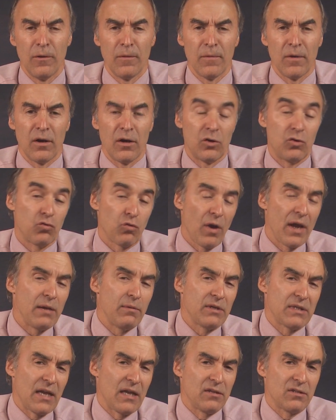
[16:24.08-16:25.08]
a
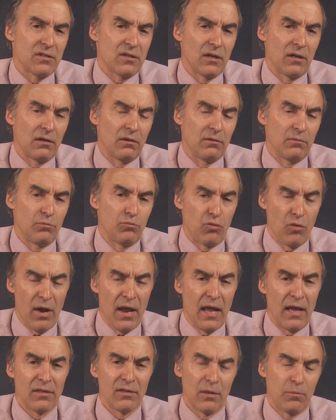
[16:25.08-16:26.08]
great tasting
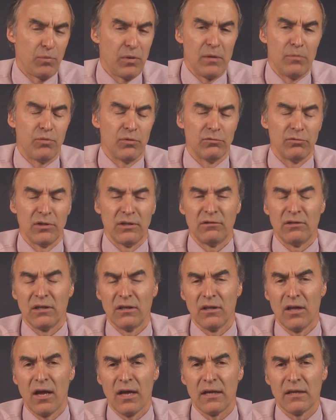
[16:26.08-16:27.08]
brand that people really
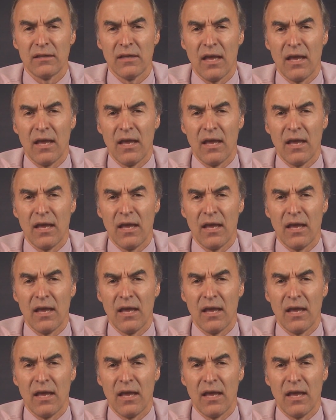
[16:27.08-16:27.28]
liked,